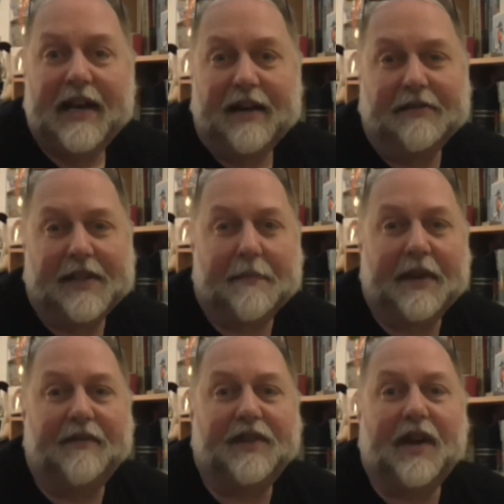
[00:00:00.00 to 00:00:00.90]
who was
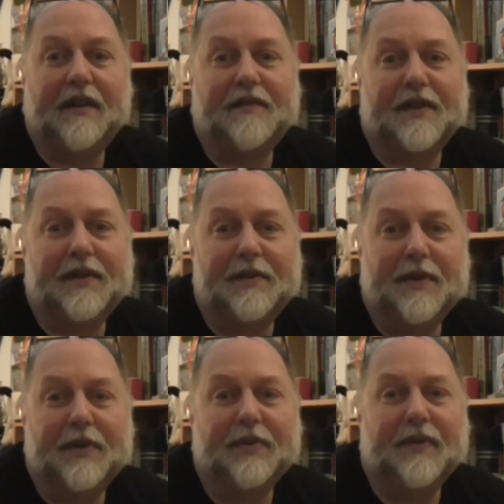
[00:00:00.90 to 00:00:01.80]
MP for Dover,
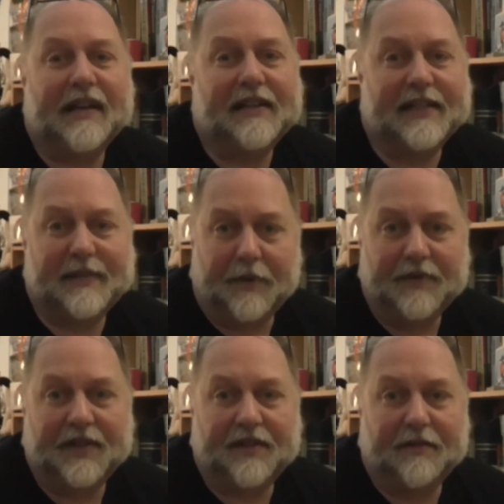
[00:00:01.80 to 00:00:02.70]
who actually
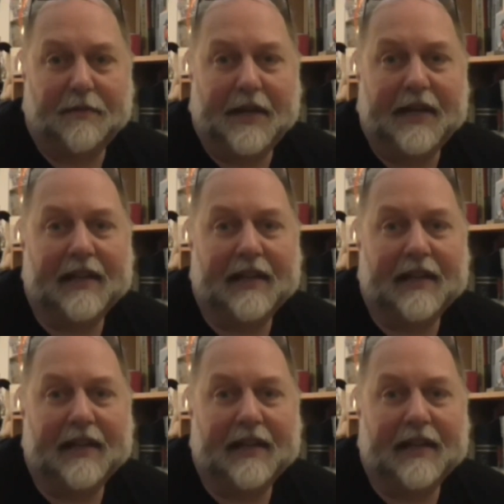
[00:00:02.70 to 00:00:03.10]
sponsored the room.